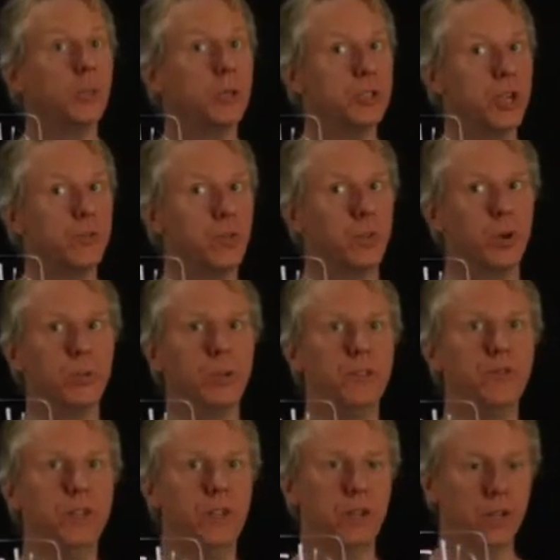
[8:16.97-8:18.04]
whichever one we
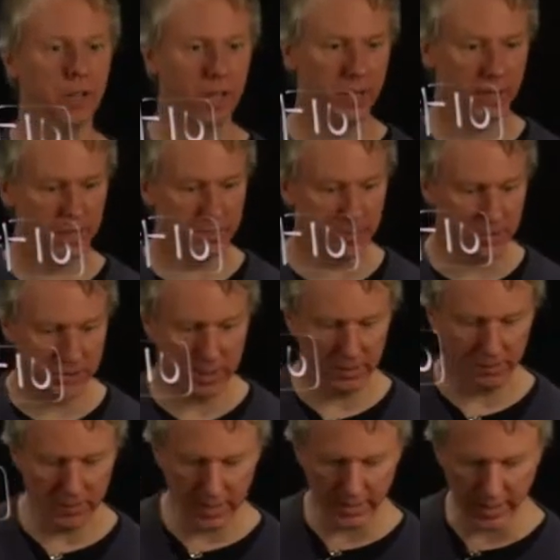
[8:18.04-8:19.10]
feel is most
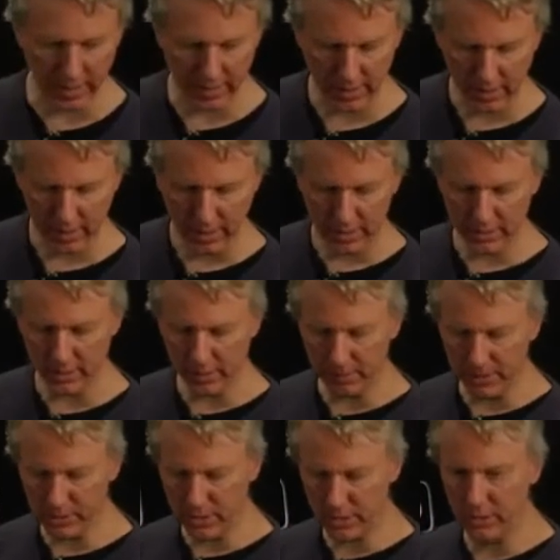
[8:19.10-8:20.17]
convenient. And so let
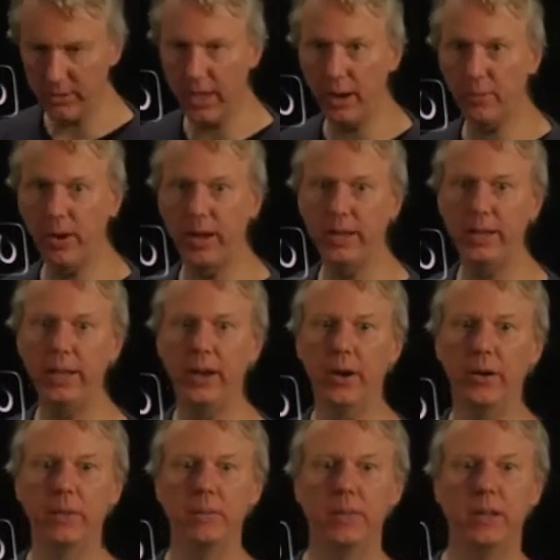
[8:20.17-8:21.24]
me show you that right here.